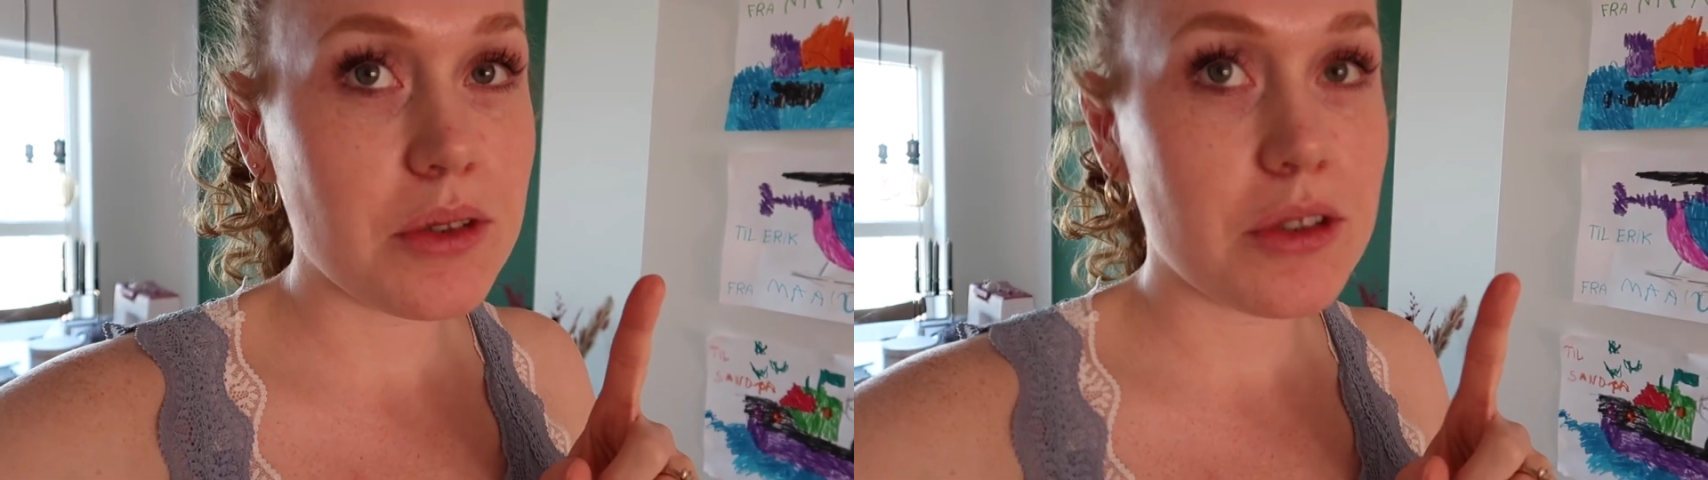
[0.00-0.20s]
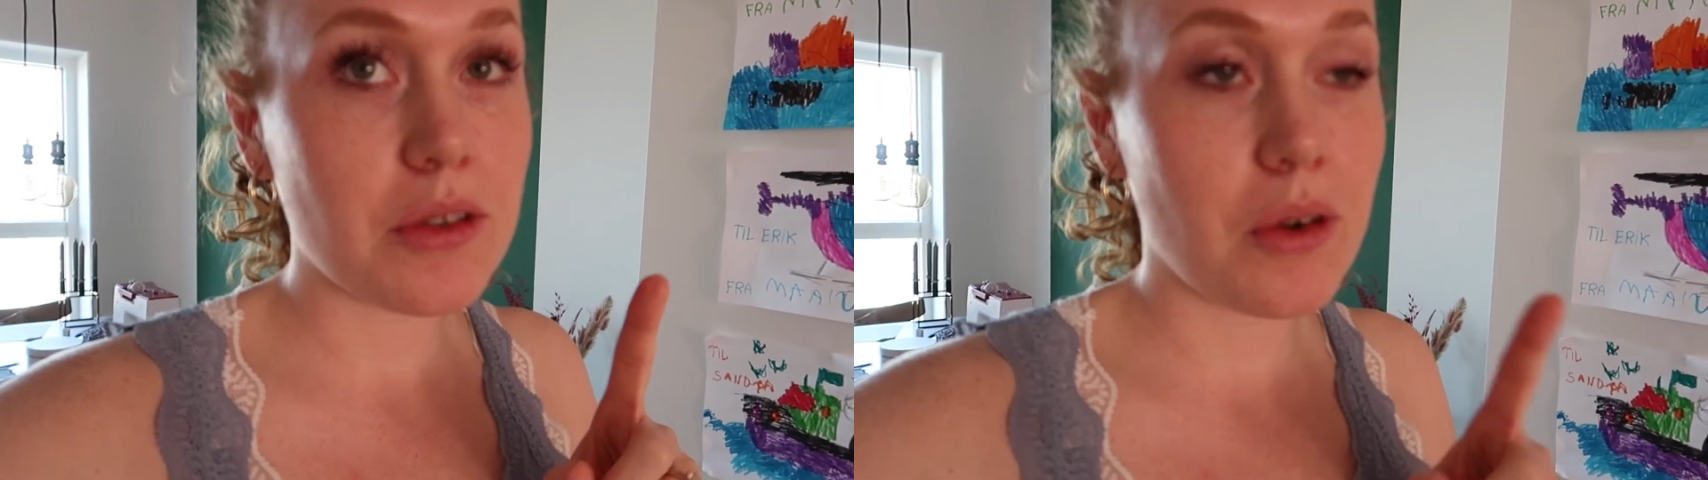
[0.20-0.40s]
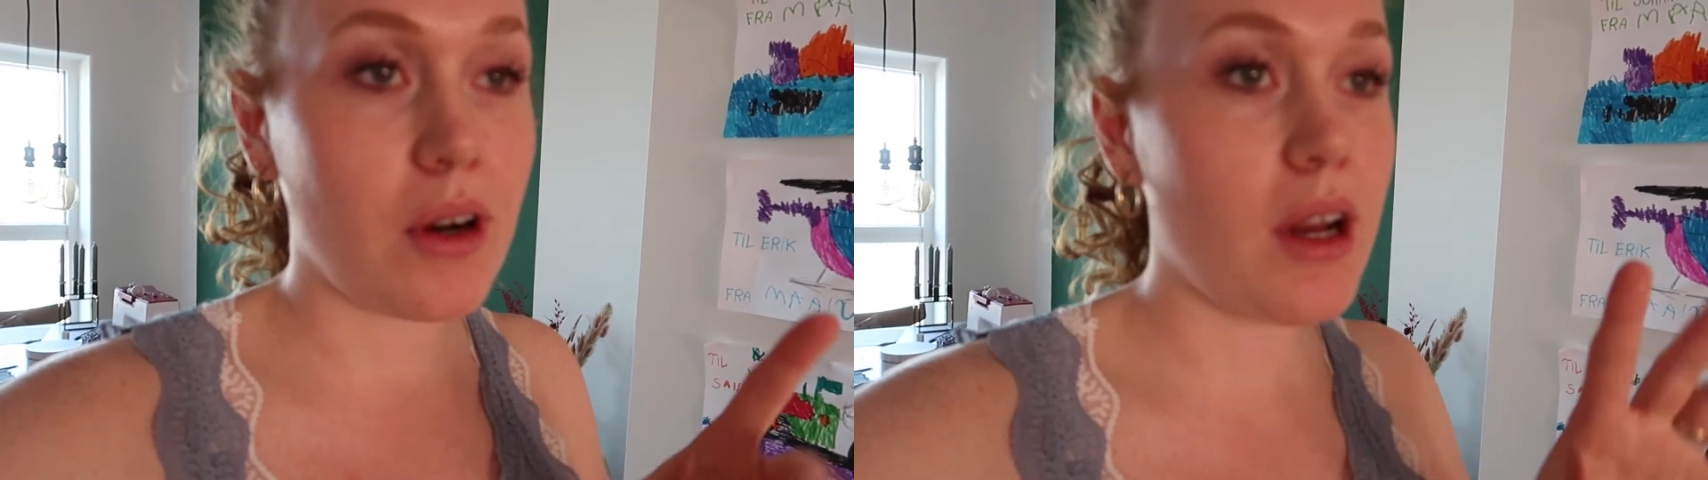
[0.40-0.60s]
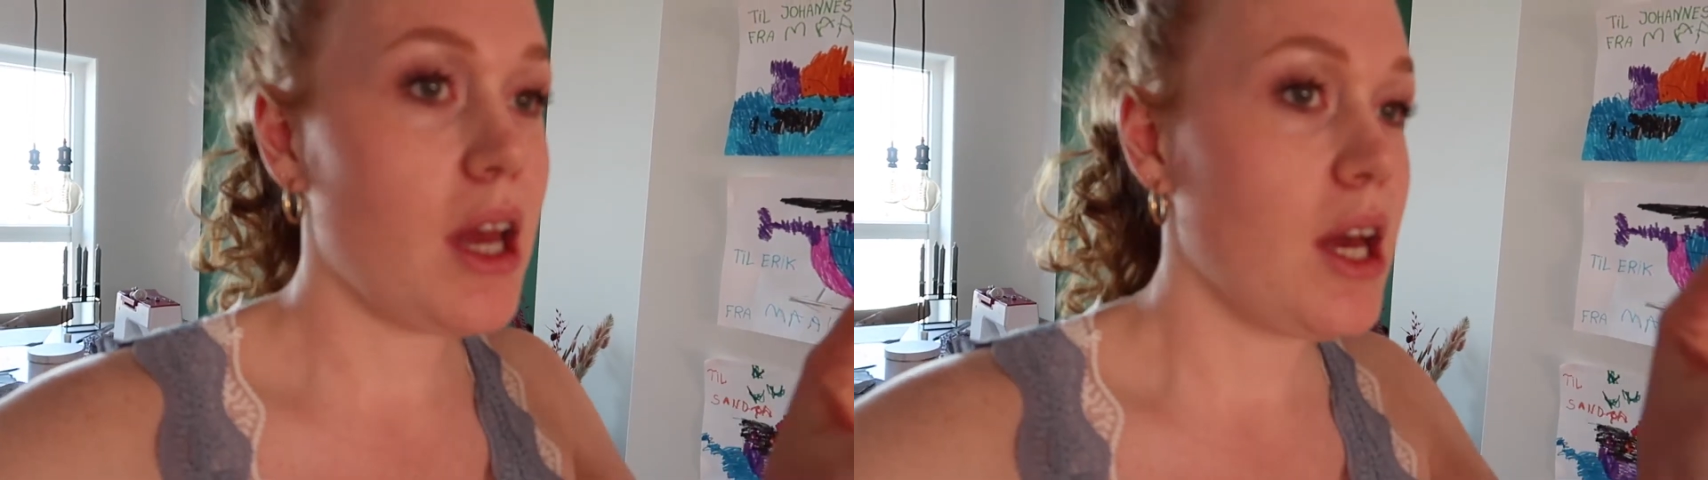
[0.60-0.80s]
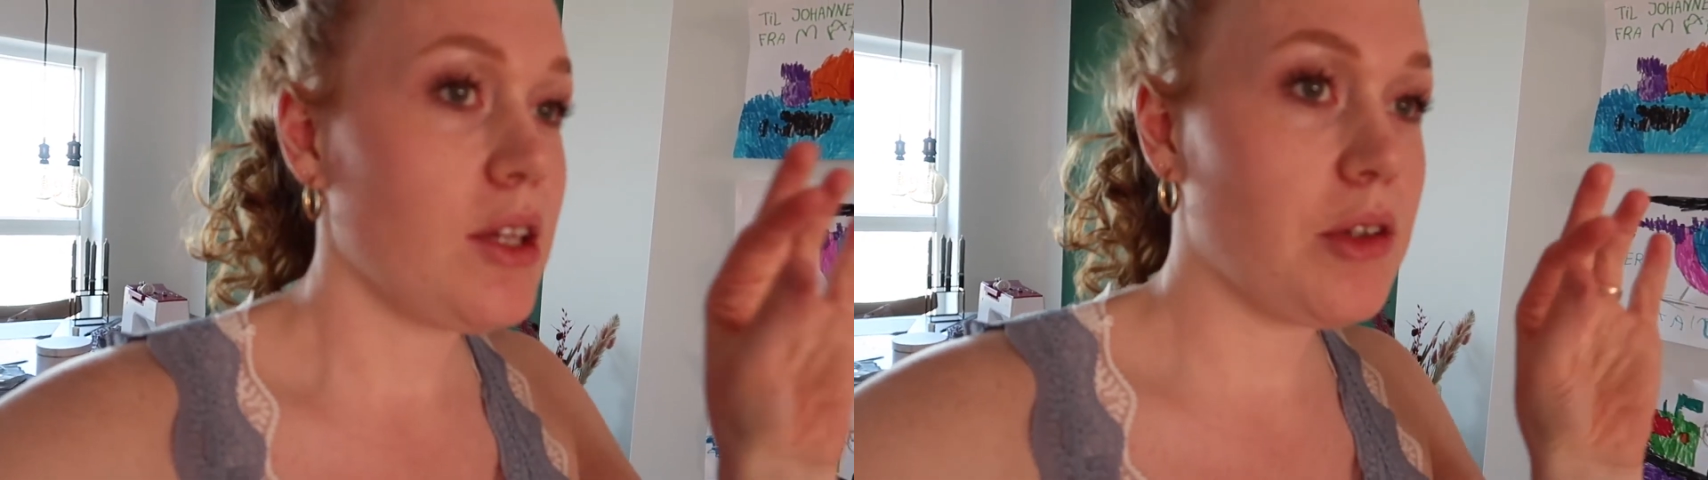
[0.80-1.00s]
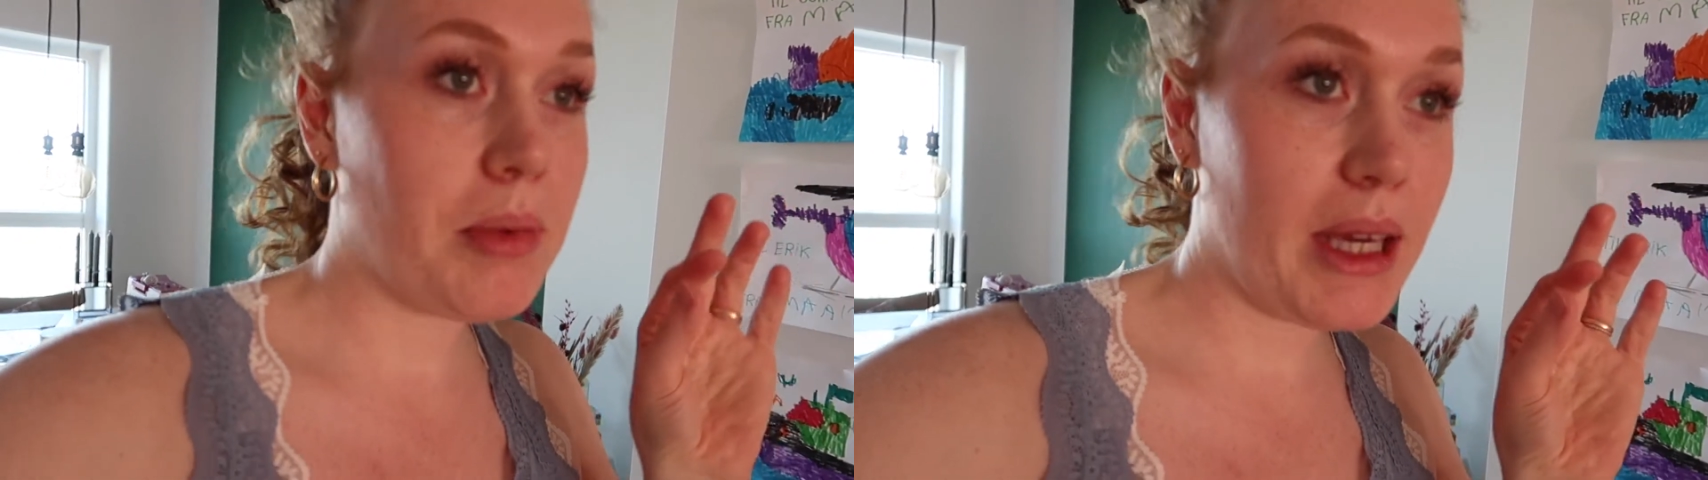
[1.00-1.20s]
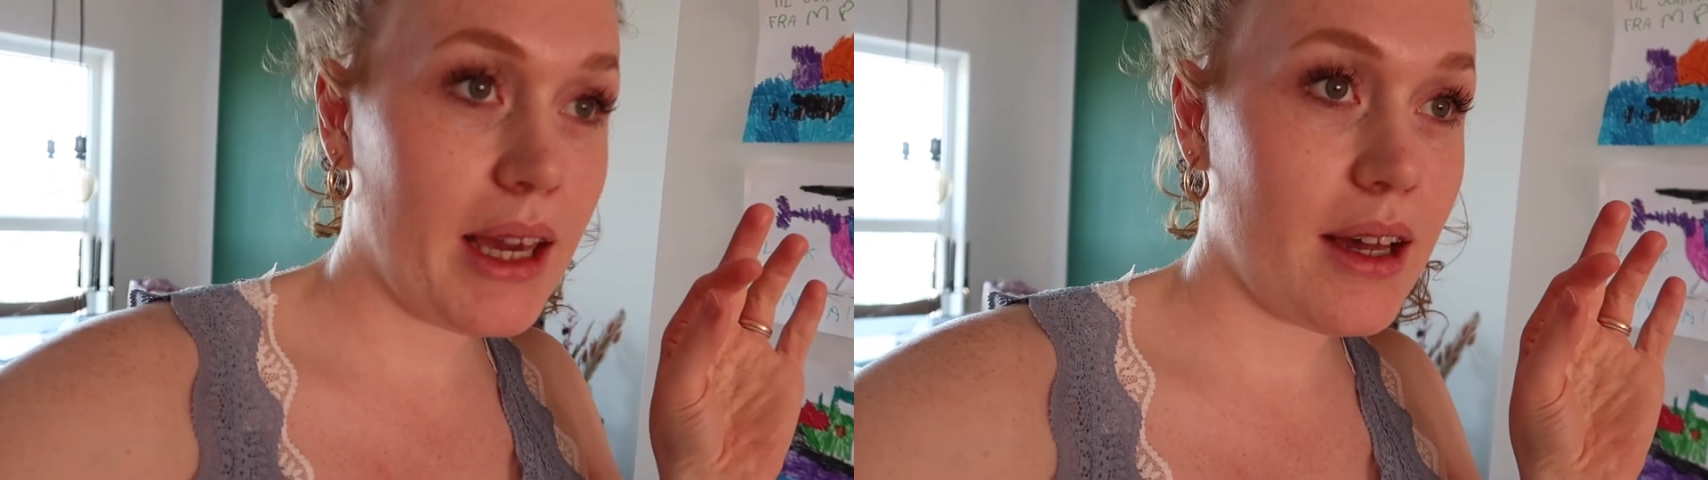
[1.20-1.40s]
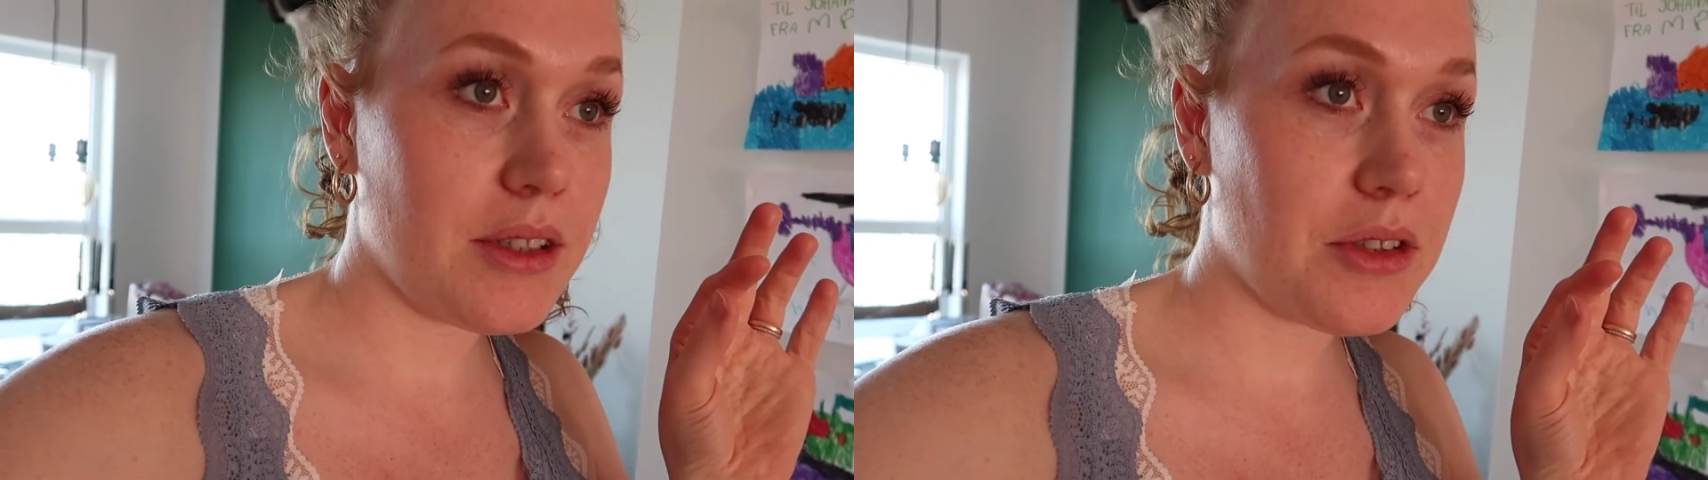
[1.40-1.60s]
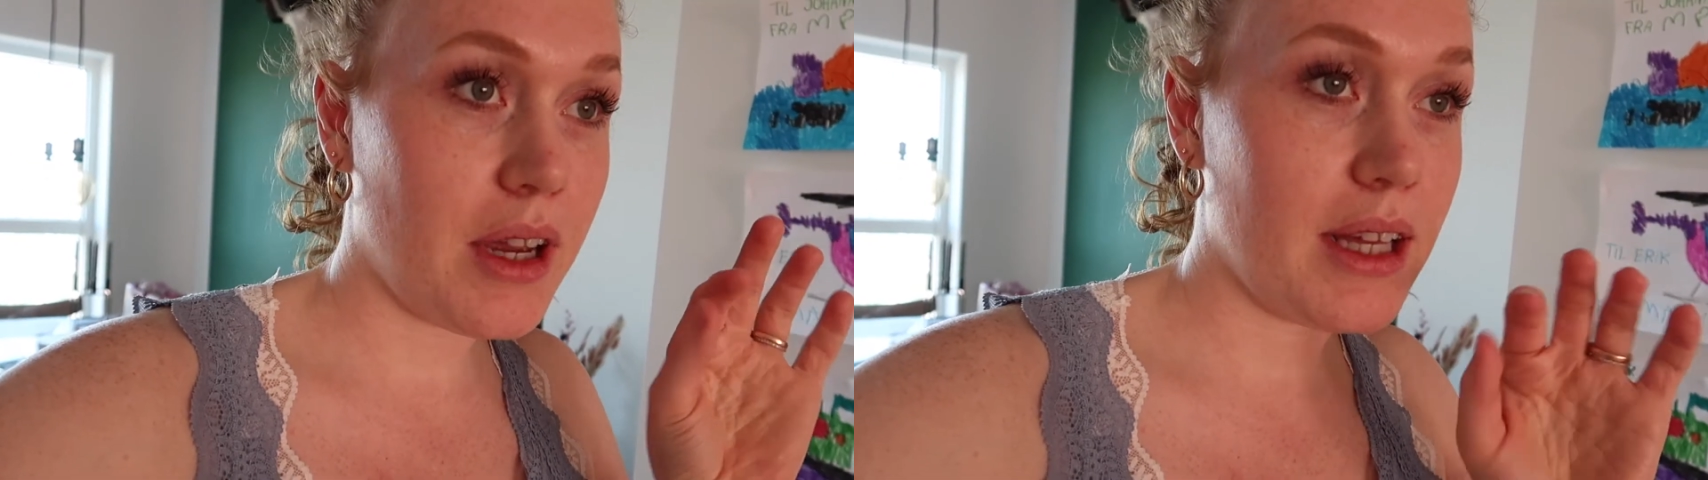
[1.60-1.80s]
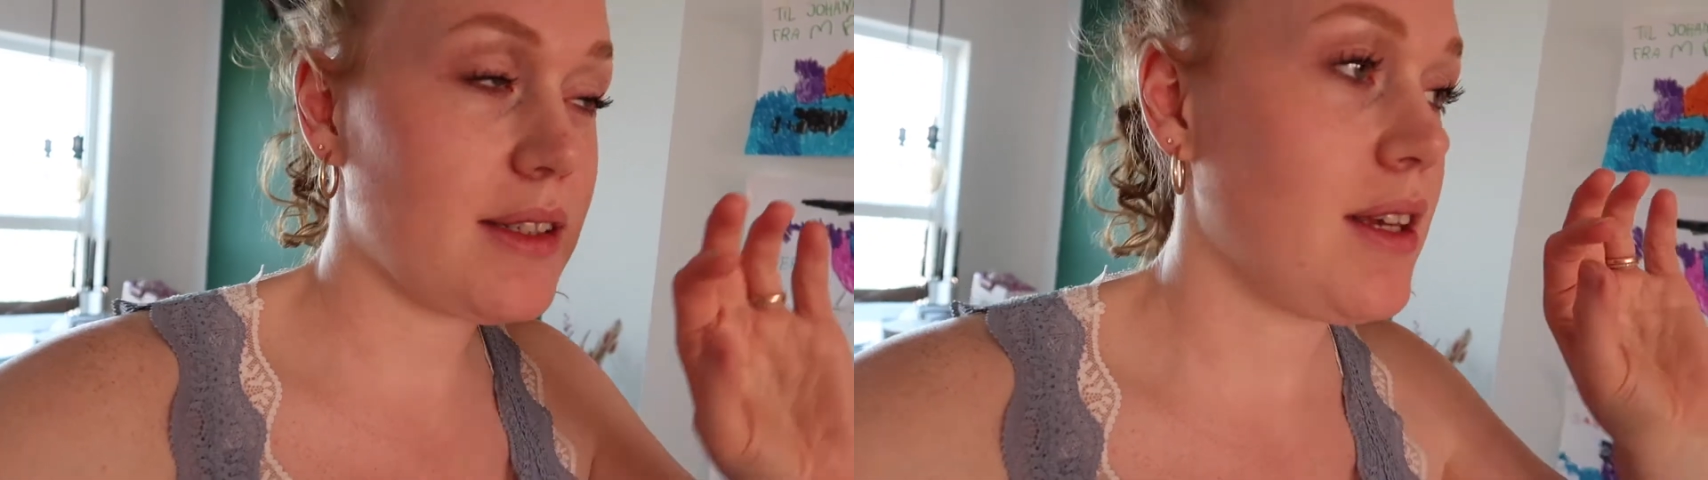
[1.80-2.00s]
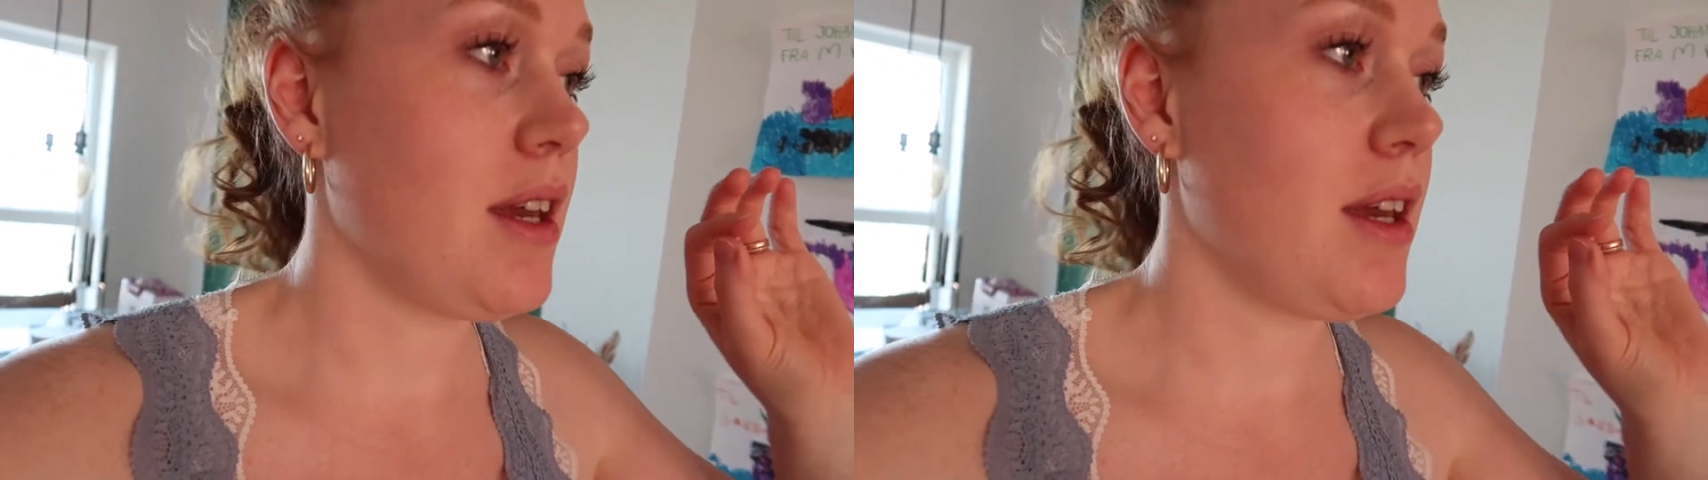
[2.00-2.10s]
a store, you pick out a dress,